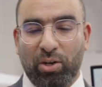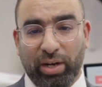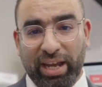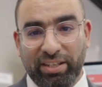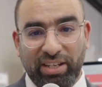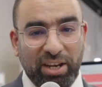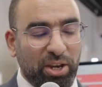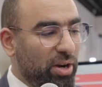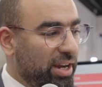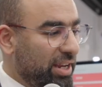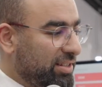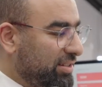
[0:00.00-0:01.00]
Okay, thank
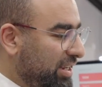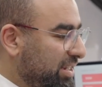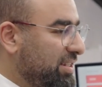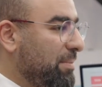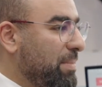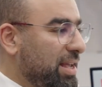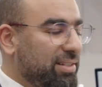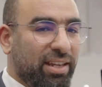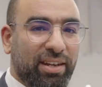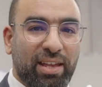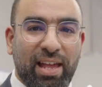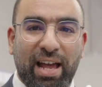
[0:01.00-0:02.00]
you, Eric. It's
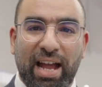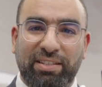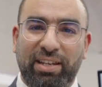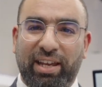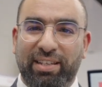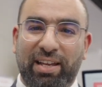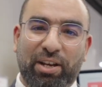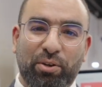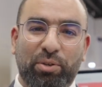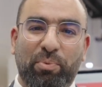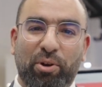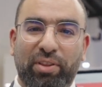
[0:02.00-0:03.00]
amazing. I think it's a
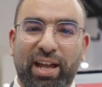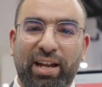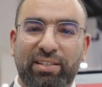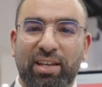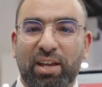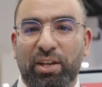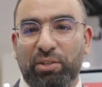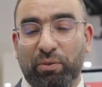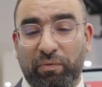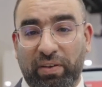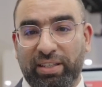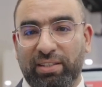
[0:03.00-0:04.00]
good product
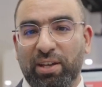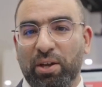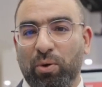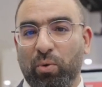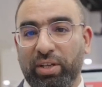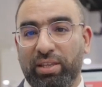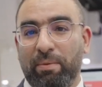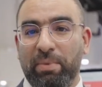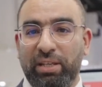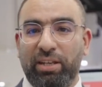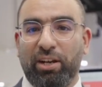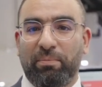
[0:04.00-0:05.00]
to fit with the
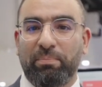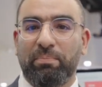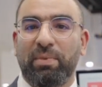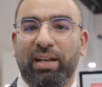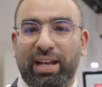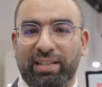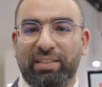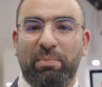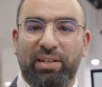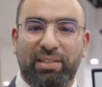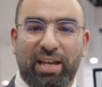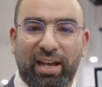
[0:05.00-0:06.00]
medium
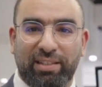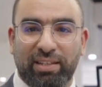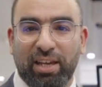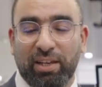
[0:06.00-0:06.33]
customer size.